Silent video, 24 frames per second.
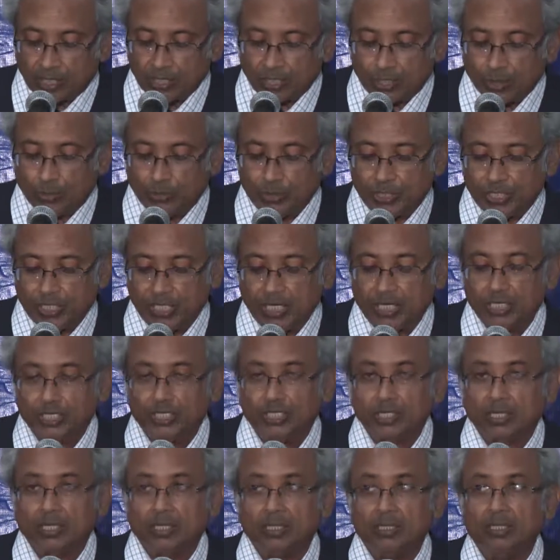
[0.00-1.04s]

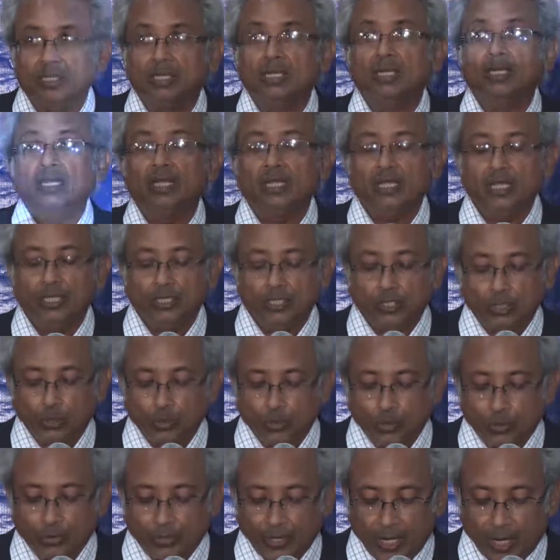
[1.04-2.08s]
Association in
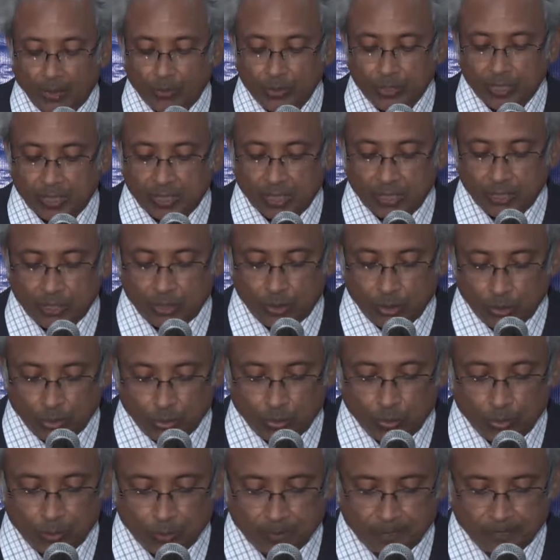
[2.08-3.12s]

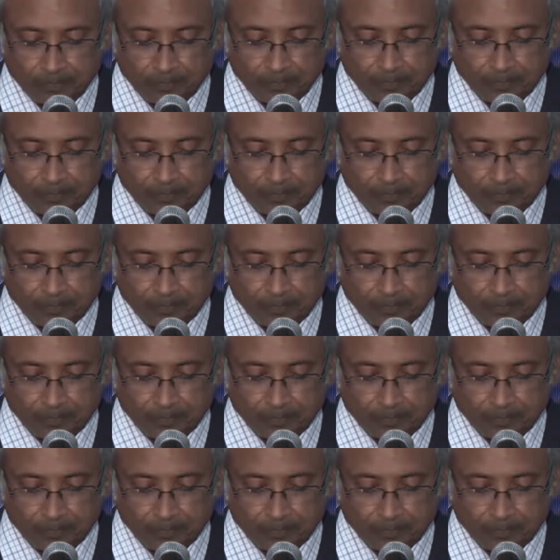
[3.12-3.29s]
2002.